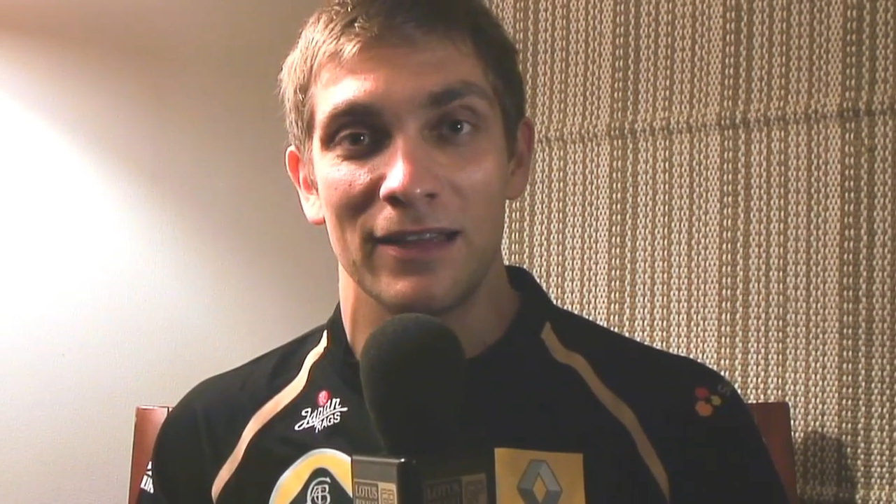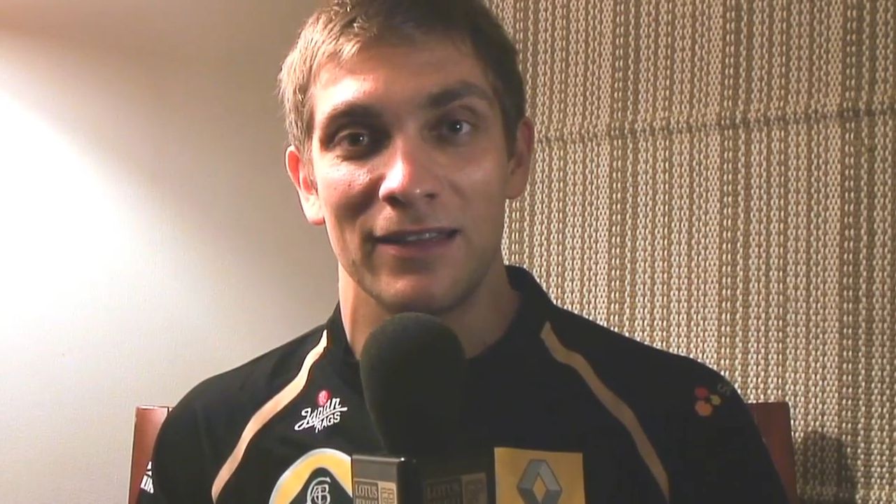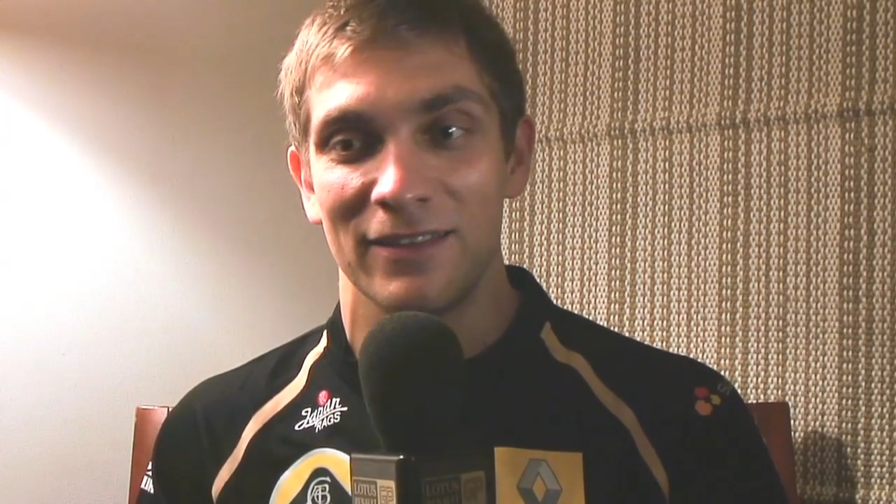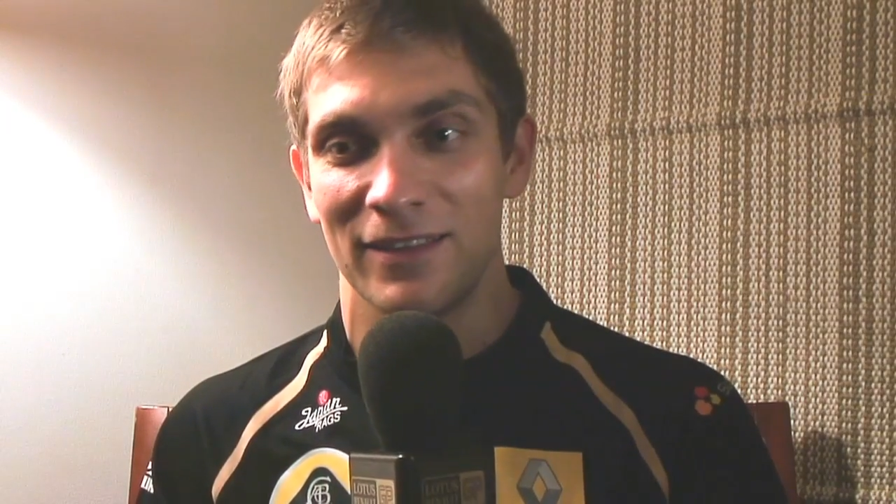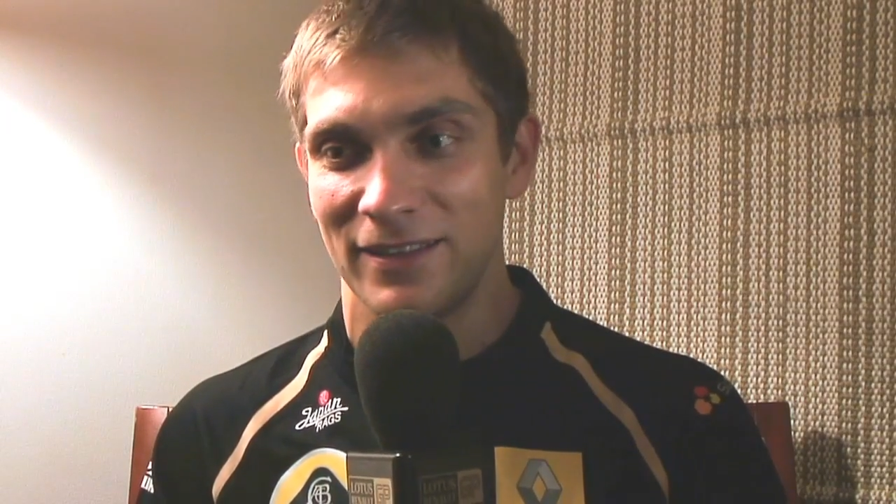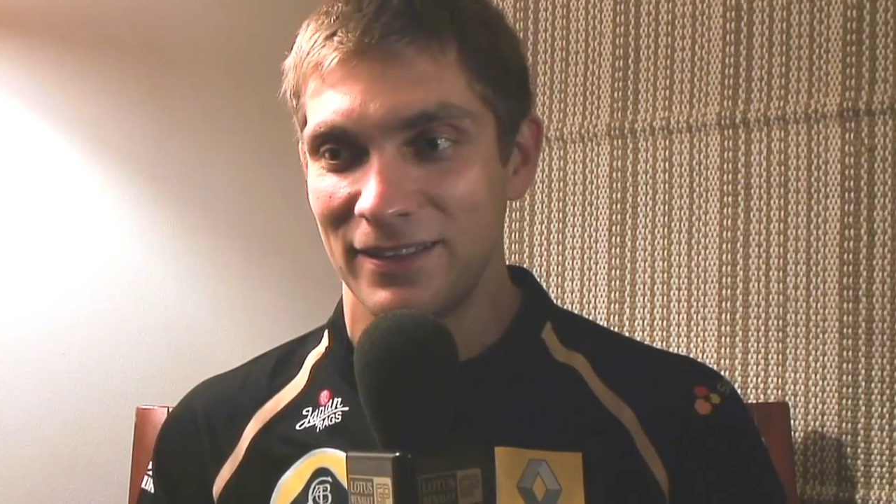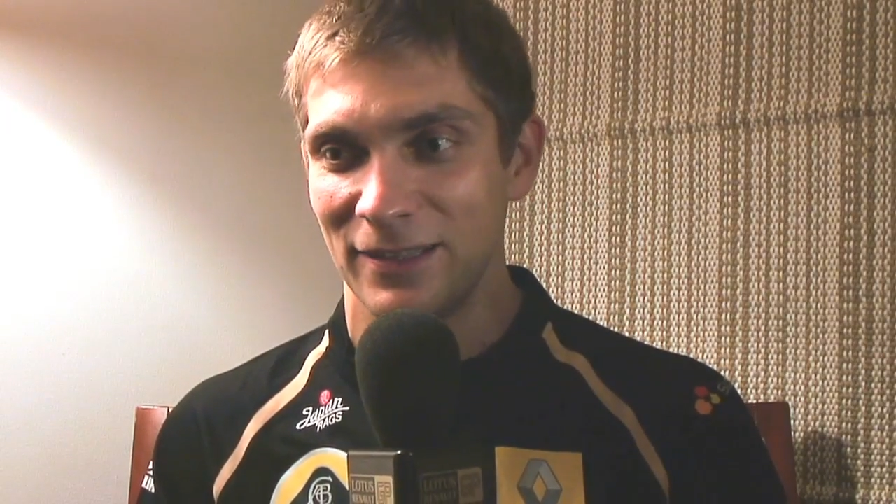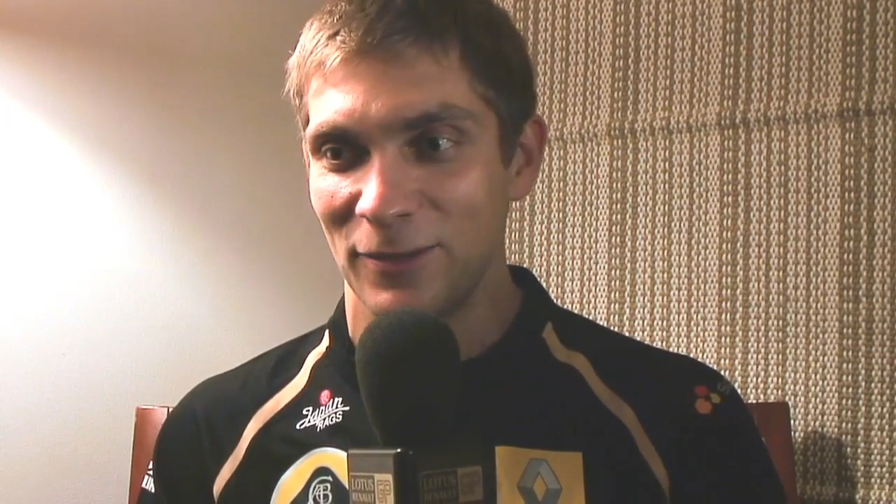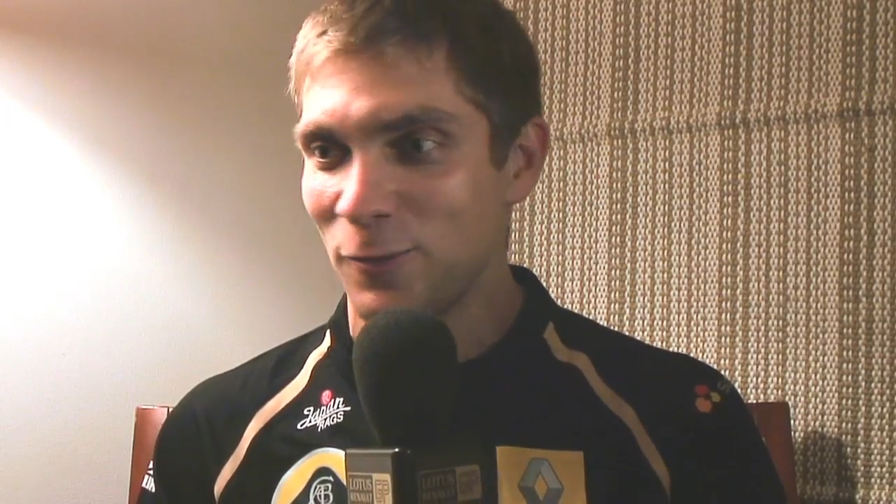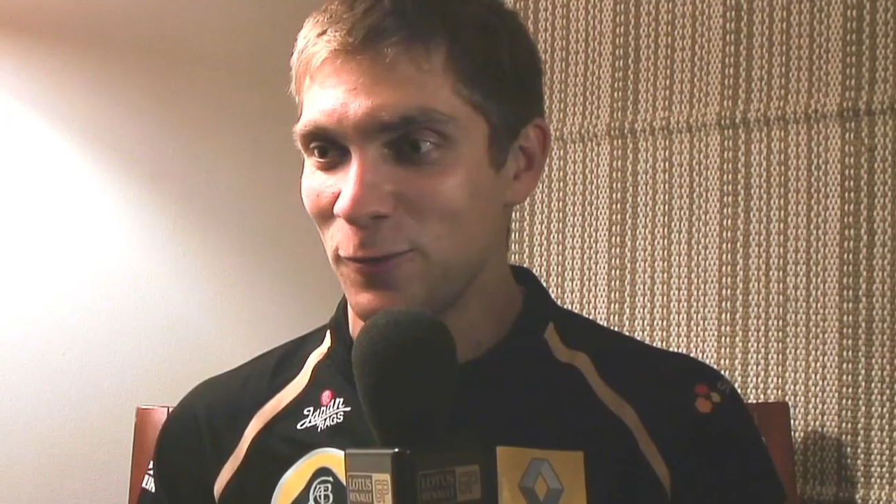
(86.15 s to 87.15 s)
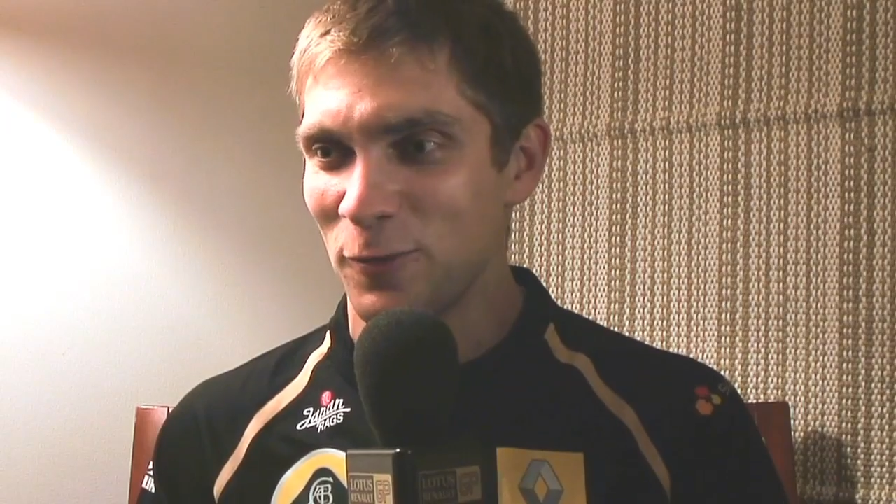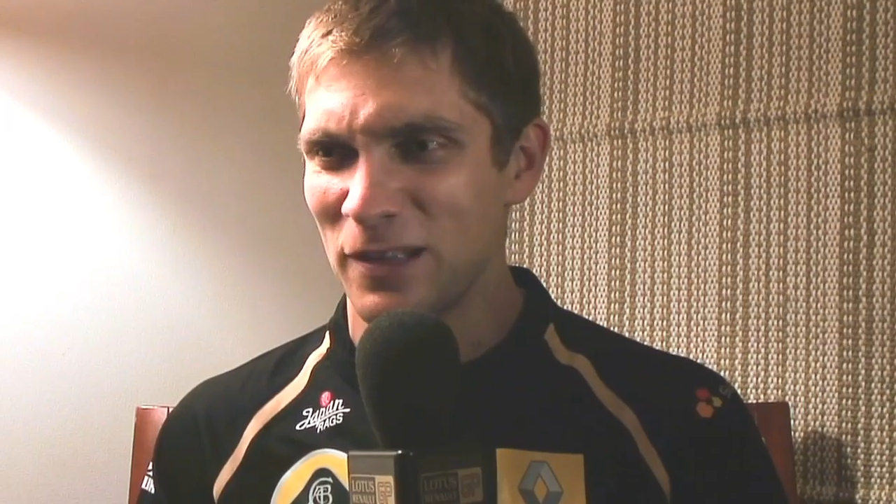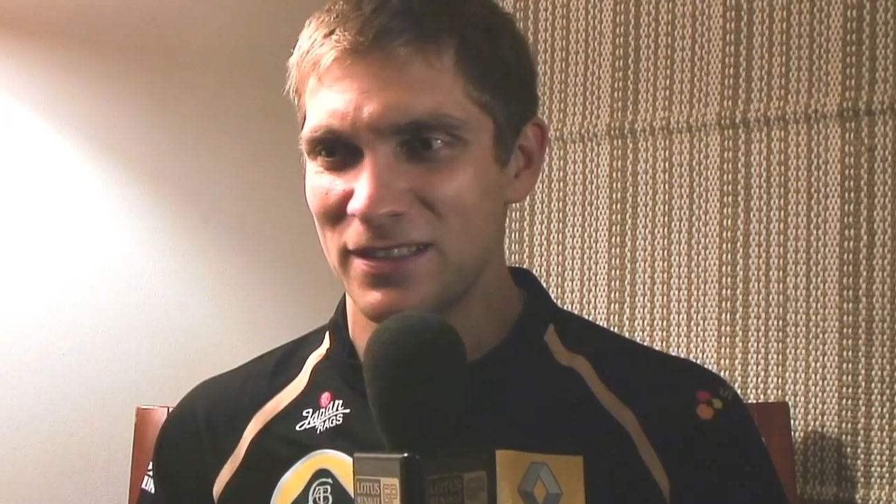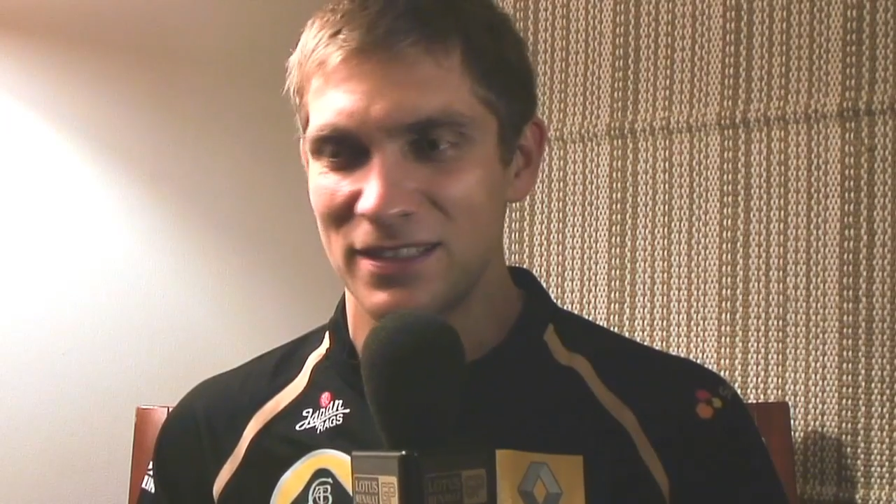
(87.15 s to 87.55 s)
and you know, you can